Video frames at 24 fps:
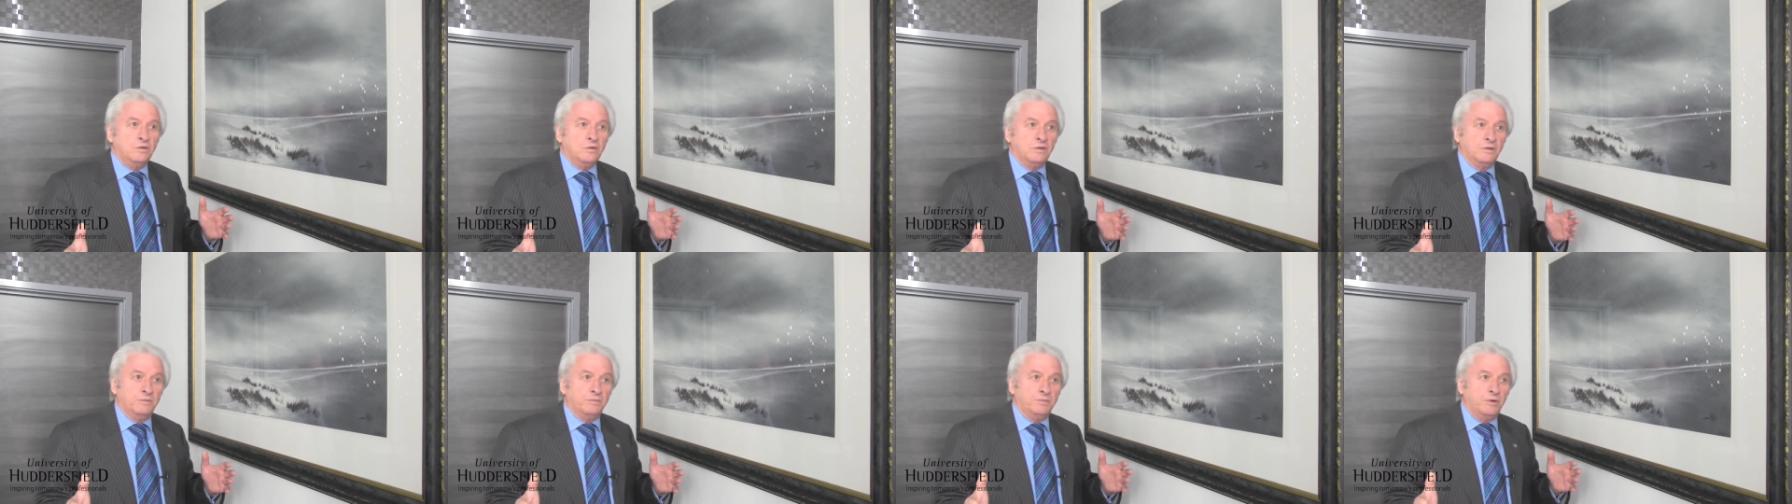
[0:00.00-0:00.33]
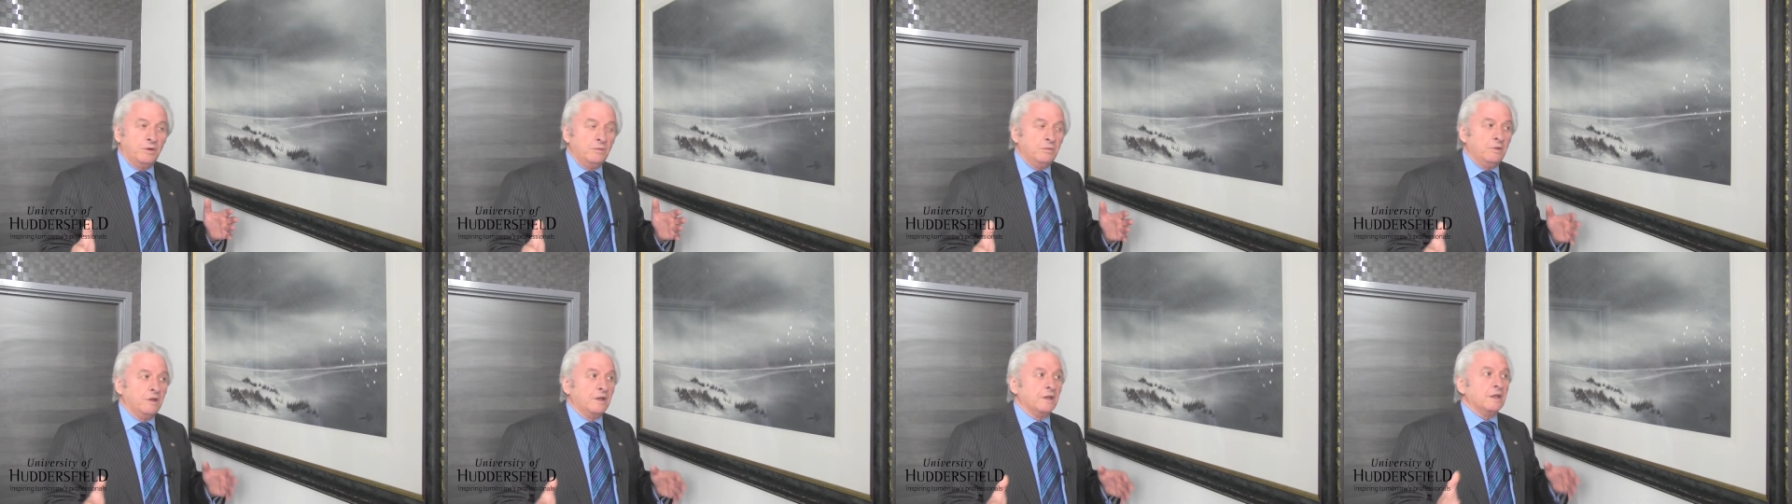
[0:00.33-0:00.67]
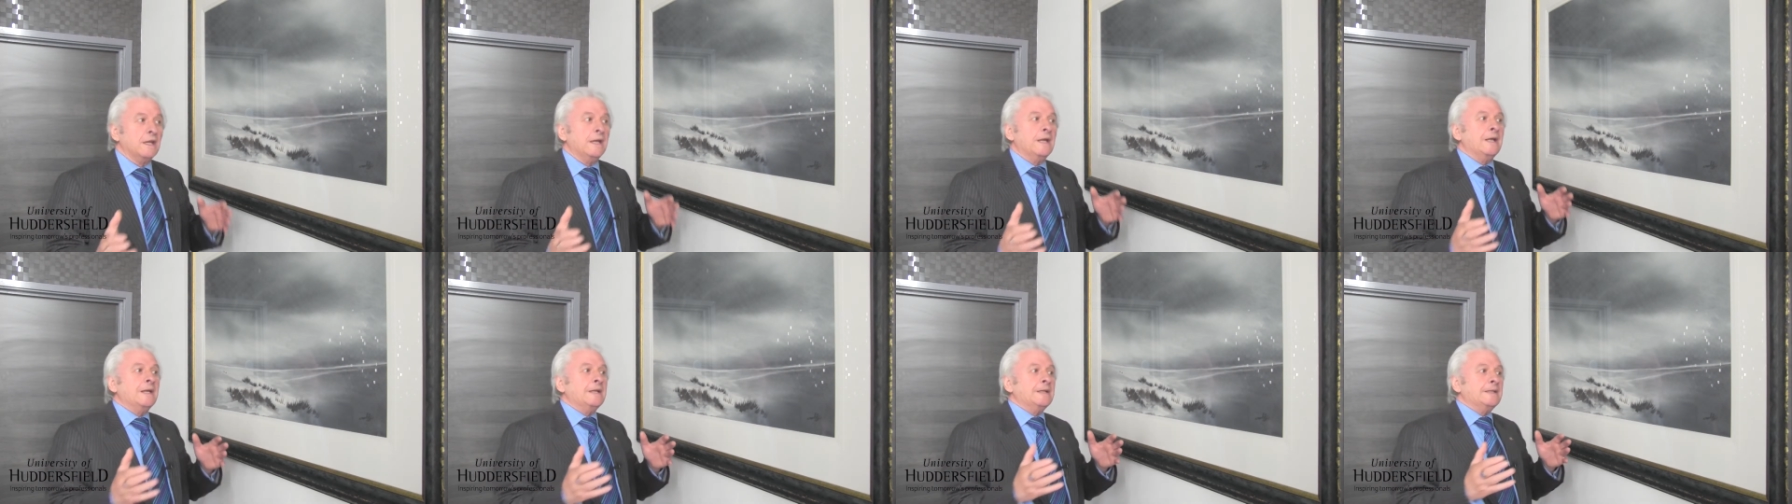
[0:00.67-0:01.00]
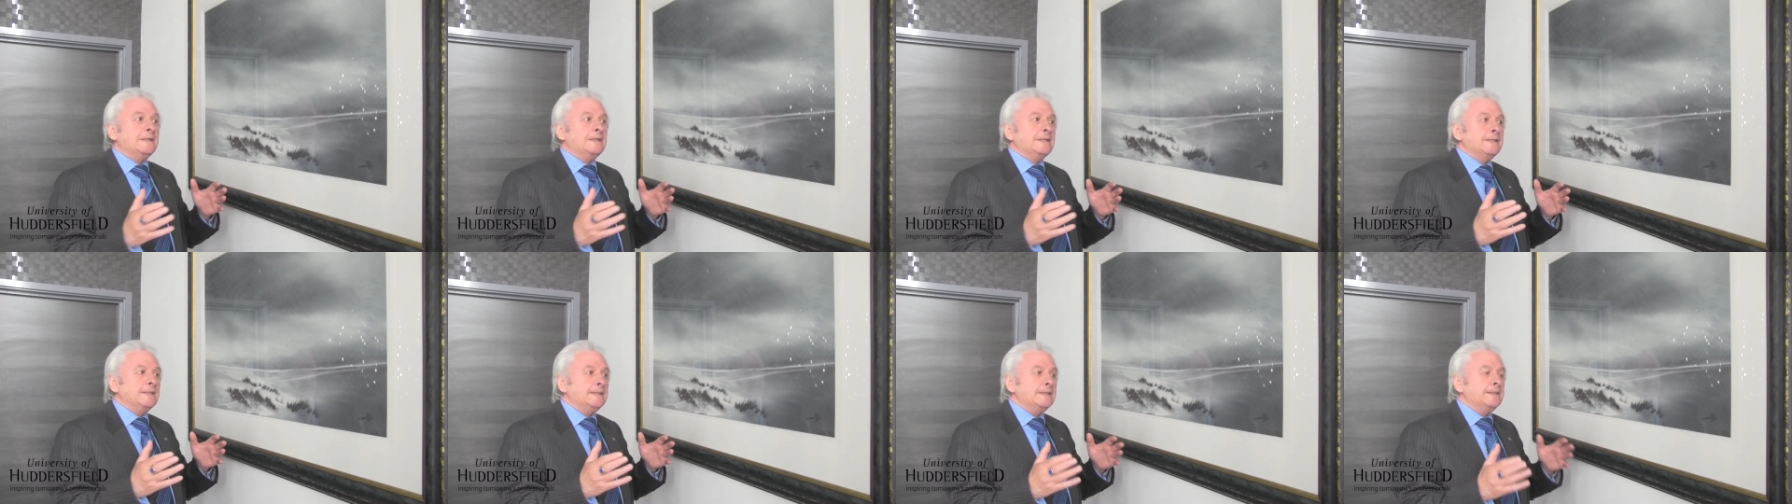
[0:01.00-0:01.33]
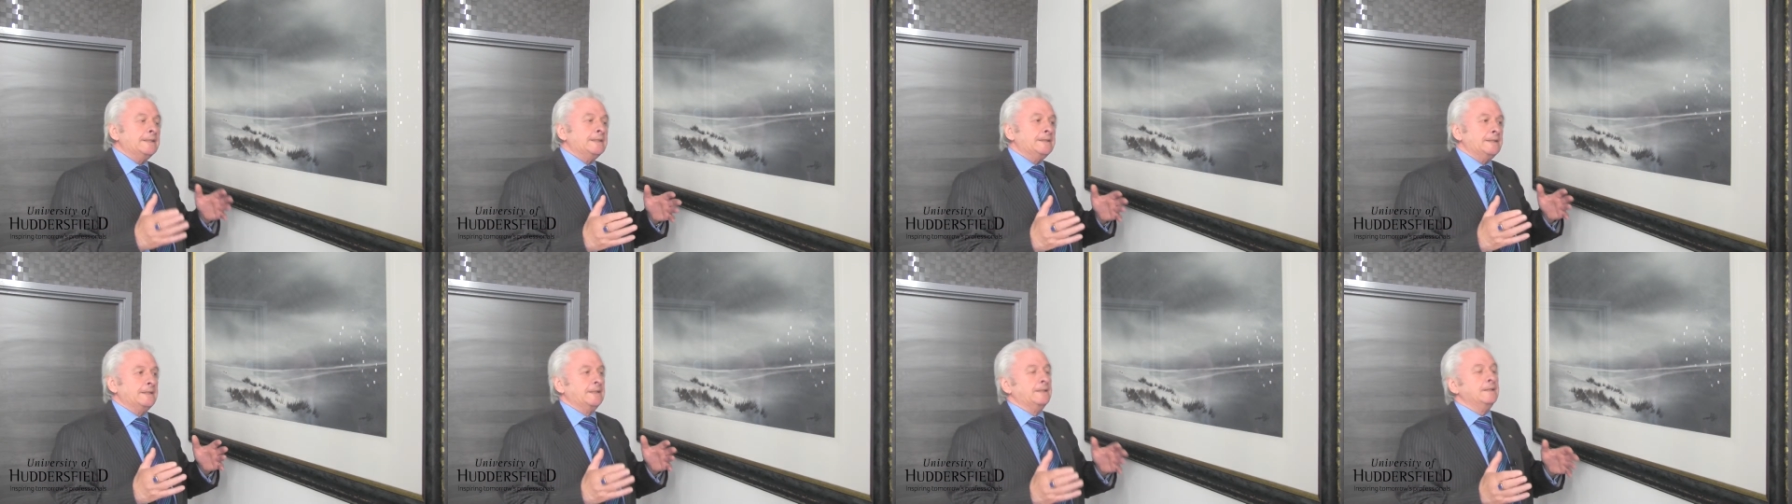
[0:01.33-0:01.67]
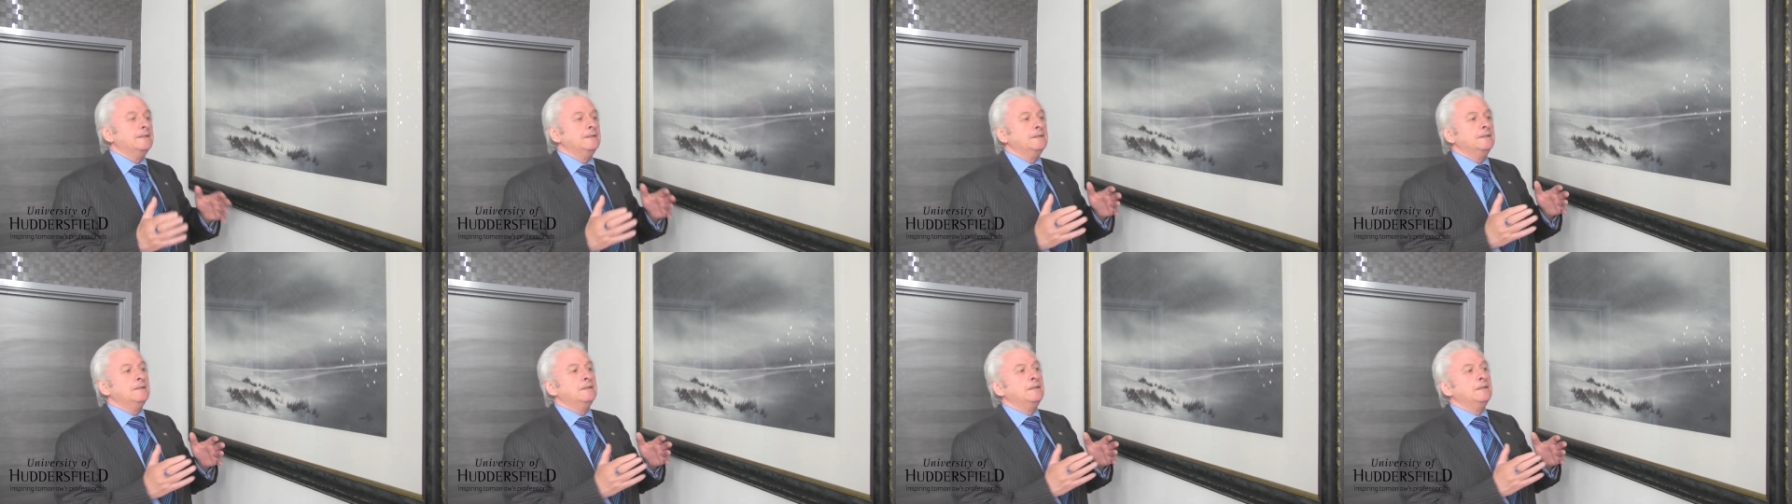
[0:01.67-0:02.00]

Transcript: the public, Turner